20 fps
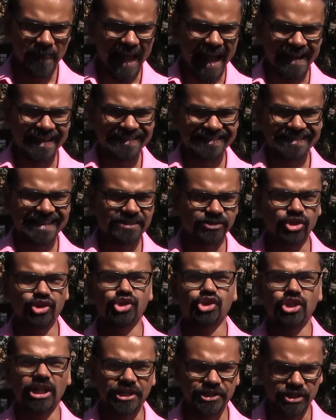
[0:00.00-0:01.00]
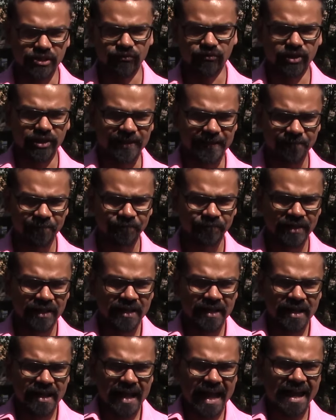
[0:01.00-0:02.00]
And there's no structure for it.
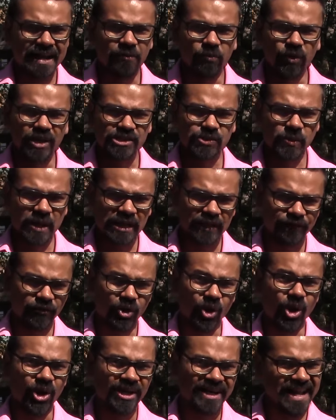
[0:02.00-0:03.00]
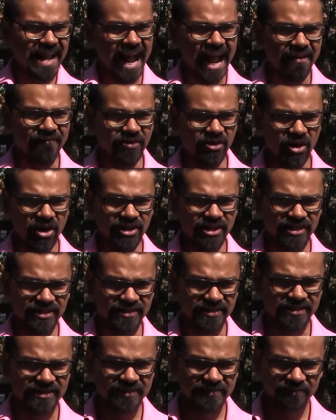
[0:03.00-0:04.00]
And it works well if you already have an
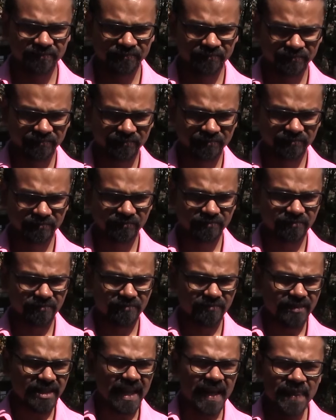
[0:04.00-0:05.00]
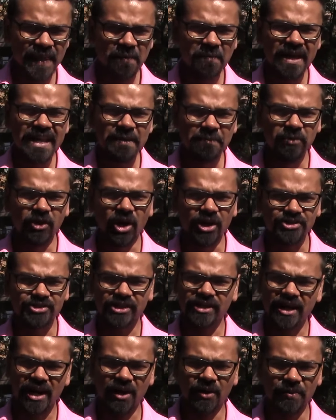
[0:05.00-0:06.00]
audience. And there are many bloggers
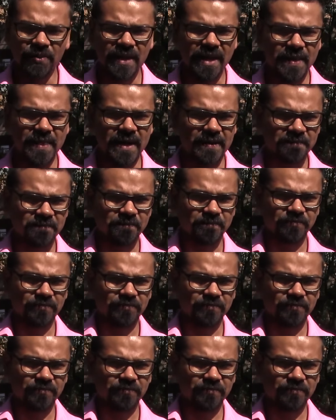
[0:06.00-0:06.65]
that are out there that